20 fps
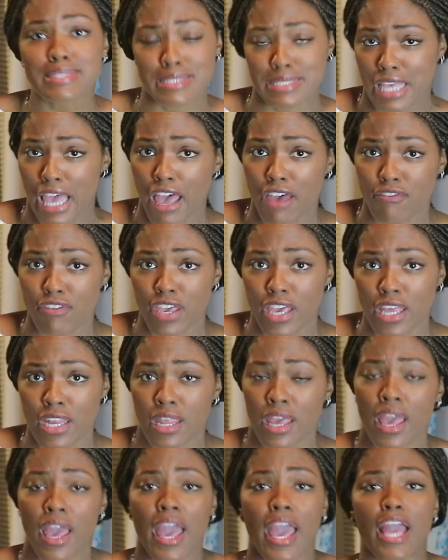
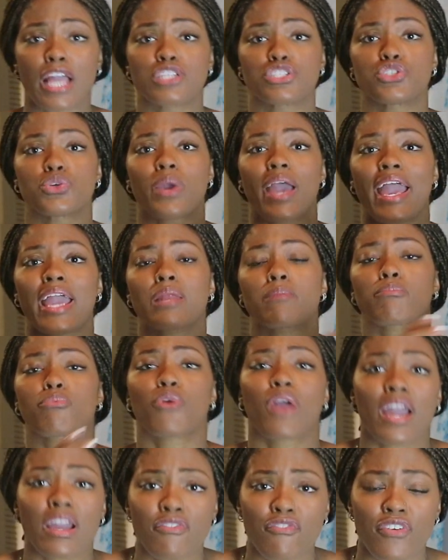7 and you ate
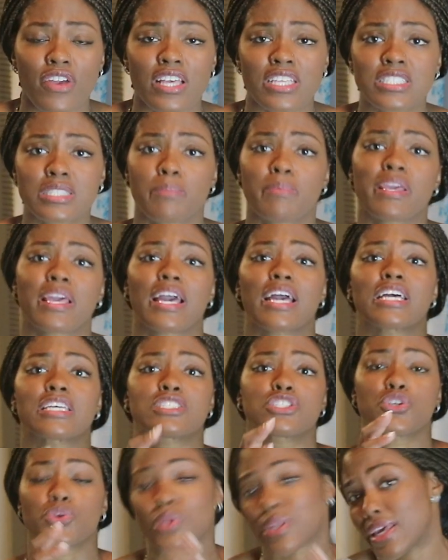breakfast
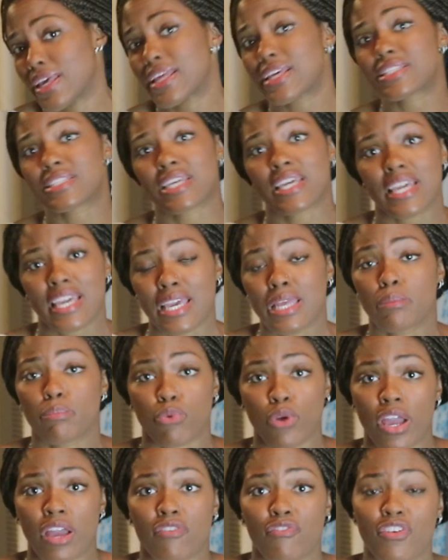because you needed to eat
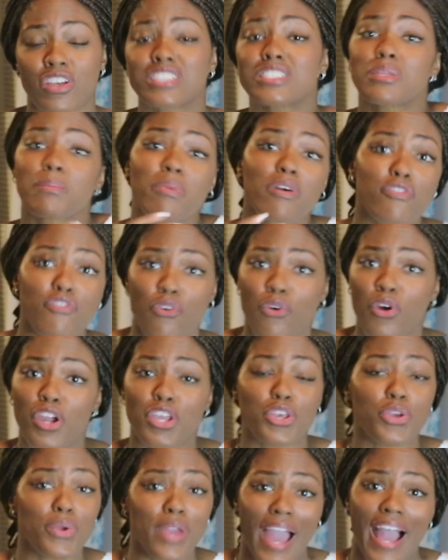breakfast before
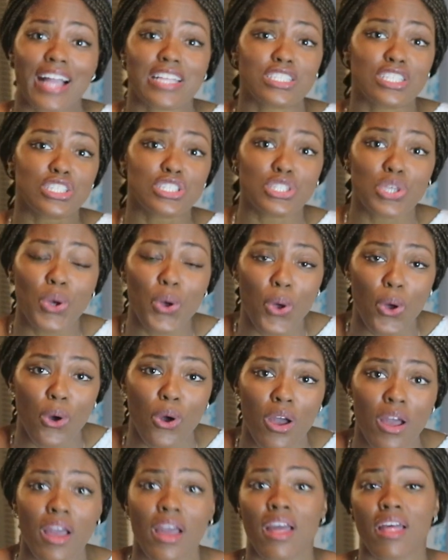you got to
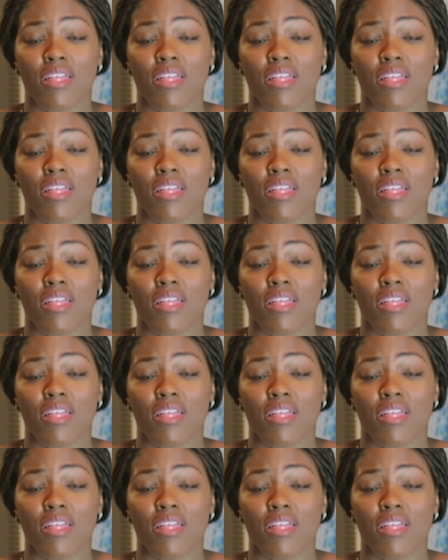school.